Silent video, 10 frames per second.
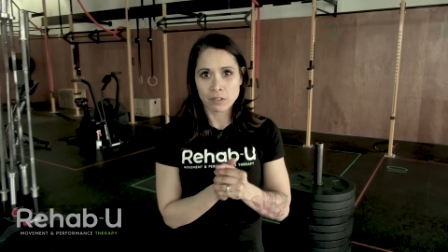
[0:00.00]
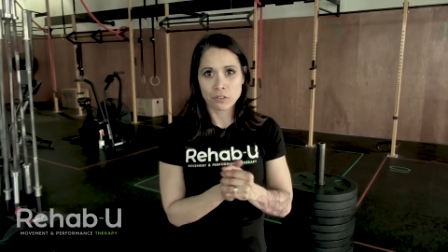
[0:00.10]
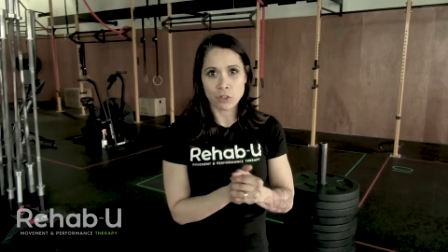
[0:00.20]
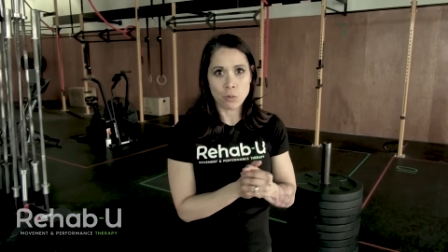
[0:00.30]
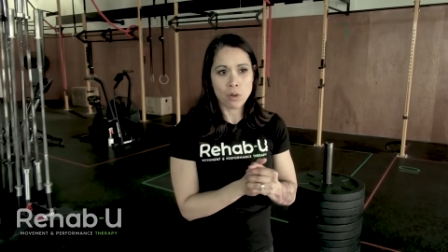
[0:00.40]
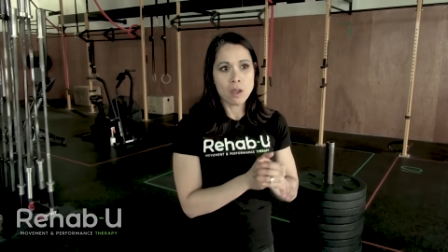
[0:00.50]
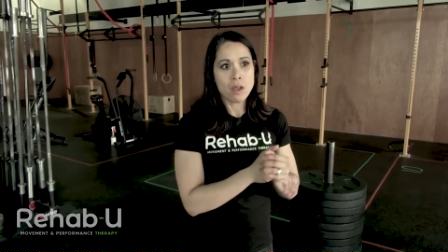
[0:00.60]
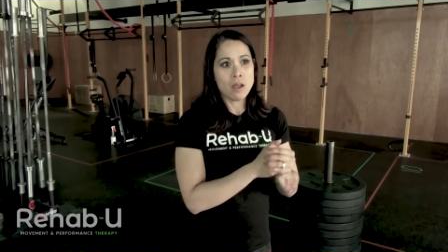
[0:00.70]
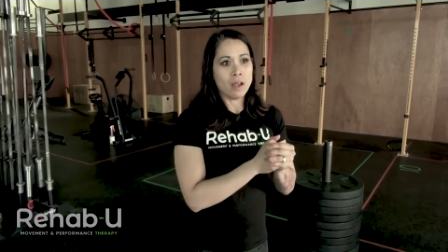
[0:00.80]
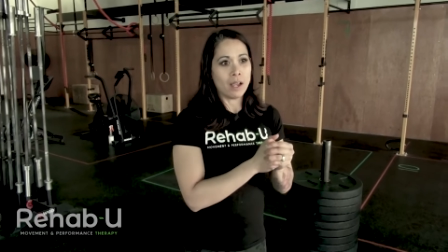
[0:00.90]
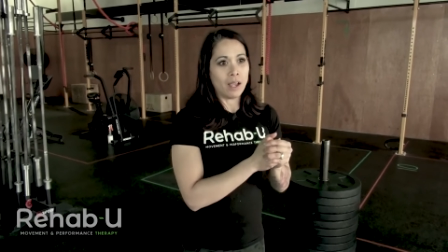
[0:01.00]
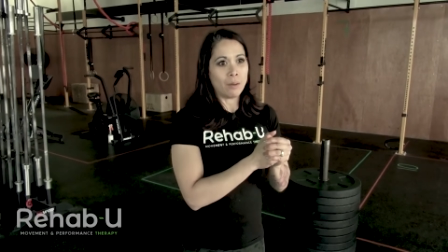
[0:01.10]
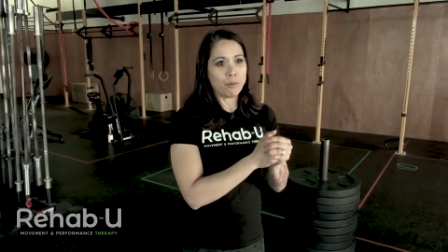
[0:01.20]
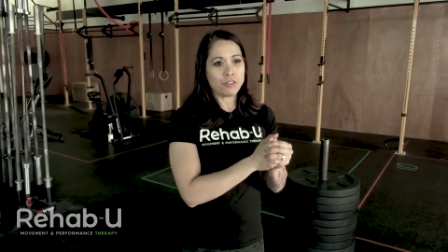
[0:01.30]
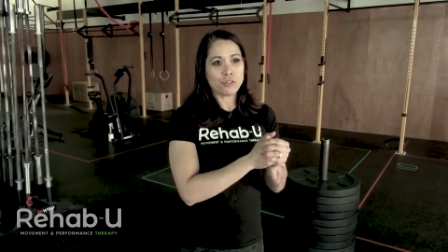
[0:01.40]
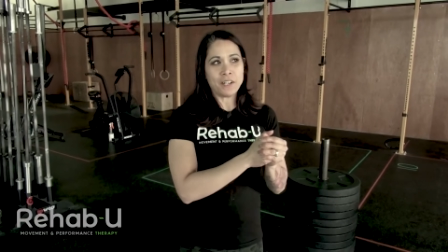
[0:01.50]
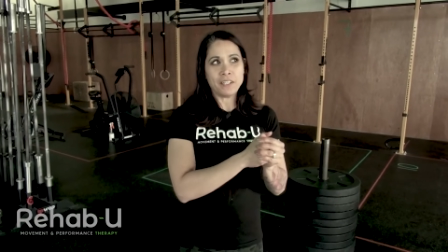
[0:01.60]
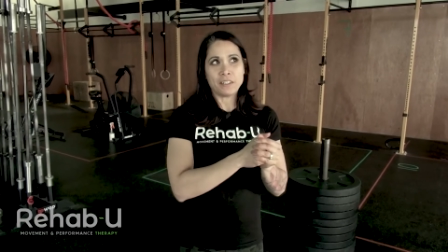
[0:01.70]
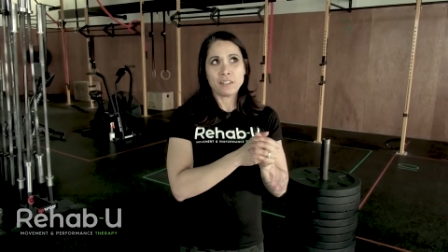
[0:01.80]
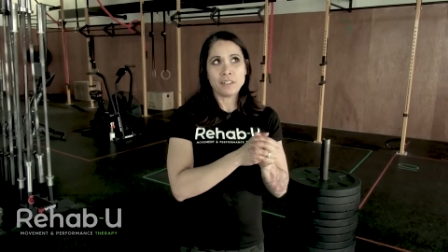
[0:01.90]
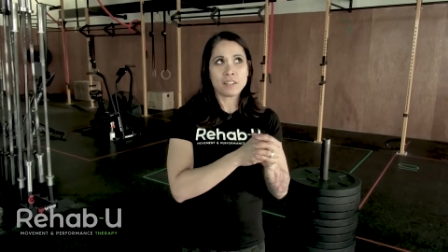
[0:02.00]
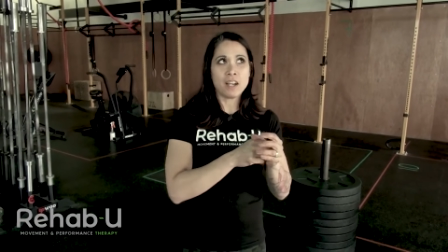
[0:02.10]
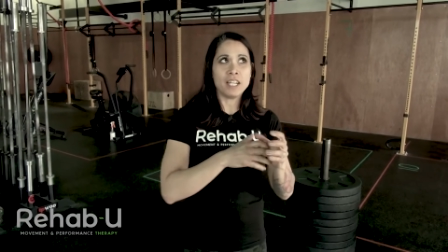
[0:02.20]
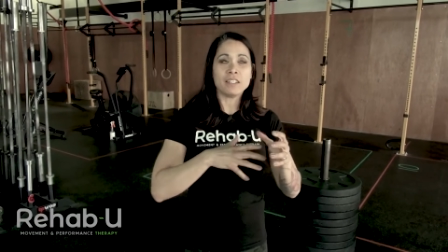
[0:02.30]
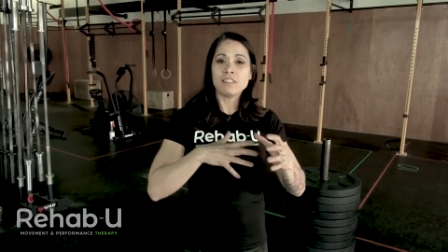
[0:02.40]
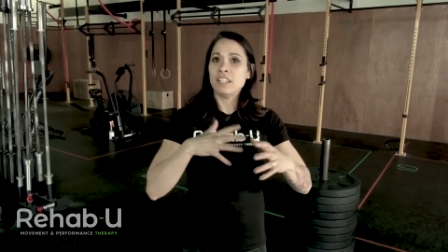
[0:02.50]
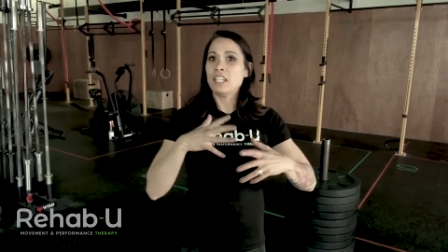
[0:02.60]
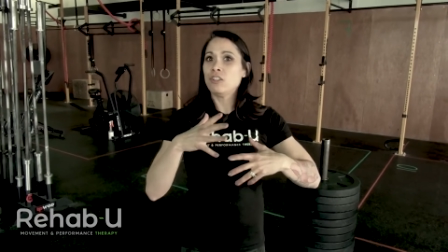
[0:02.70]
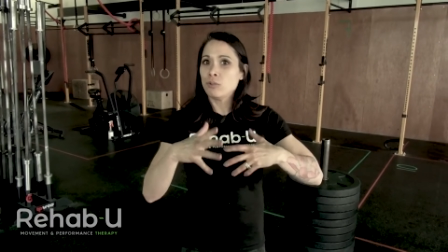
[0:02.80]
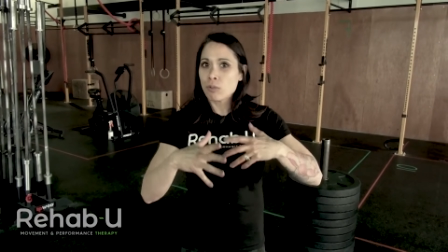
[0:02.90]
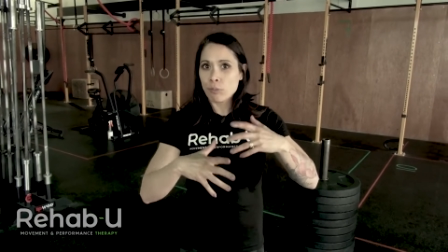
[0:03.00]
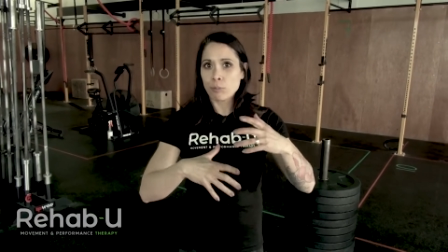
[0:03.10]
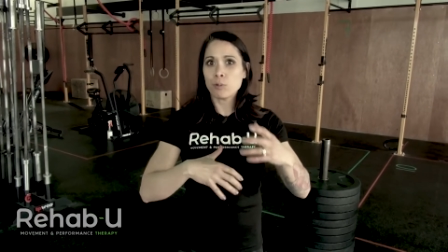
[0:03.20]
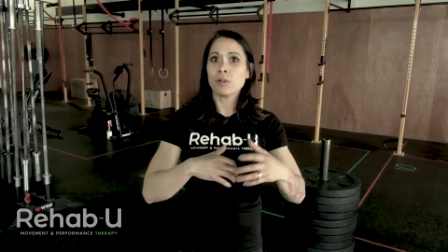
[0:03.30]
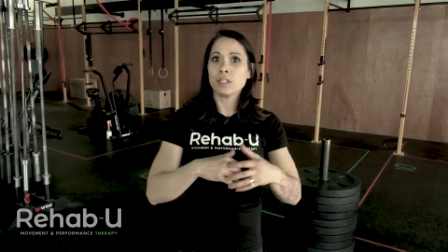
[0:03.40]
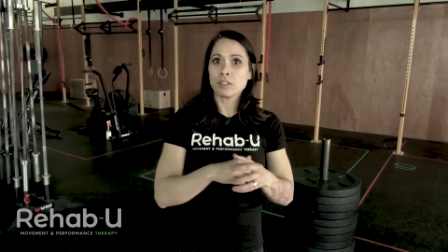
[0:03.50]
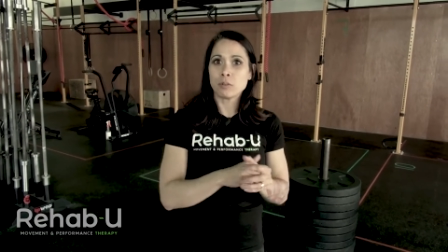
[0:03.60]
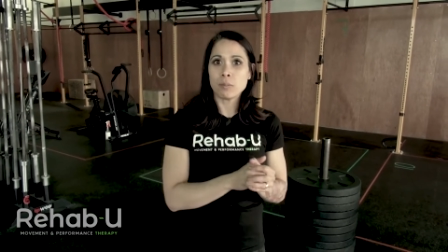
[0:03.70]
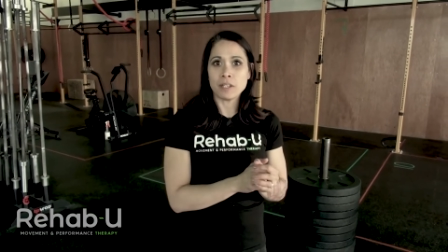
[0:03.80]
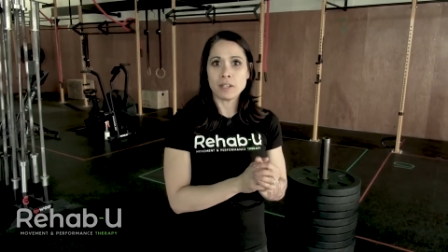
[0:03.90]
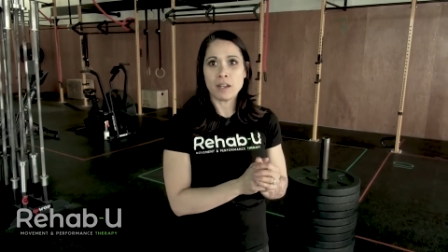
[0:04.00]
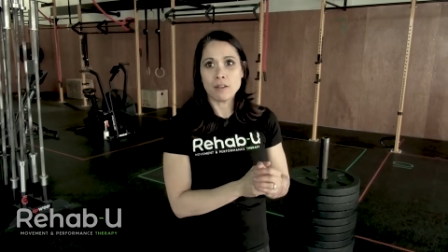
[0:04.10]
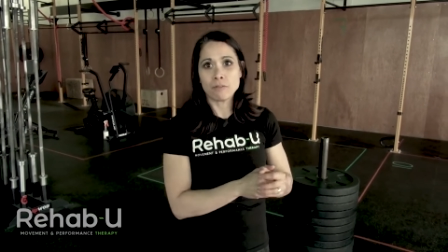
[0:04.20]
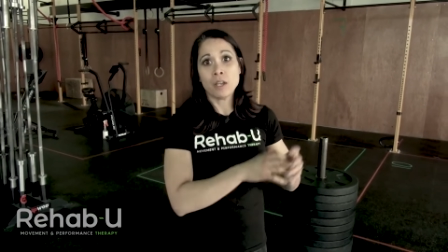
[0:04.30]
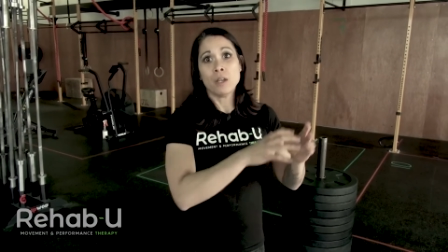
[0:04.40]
So I want to try to kind of take you through a little bit of,